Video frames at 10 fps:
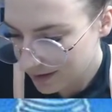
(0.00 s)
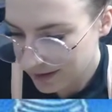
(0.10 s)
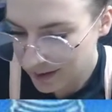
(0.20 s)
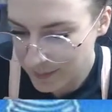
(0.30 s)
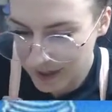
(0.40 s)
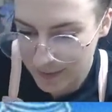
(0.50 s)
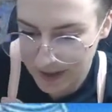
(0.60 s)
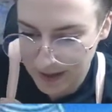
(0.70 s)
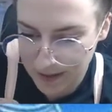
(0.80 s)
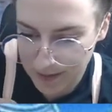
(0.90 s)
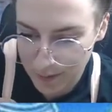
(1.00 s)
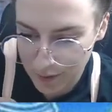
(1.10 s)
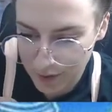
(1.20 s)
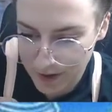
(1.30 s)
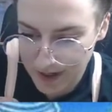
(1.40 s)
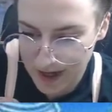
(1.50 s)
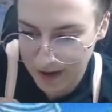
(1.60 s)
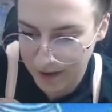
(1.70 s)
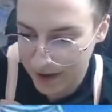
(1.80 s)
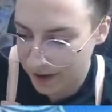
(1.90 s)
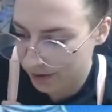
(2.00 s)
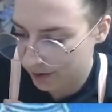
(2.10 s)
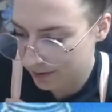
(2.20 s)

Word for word: And maybe even more yellow.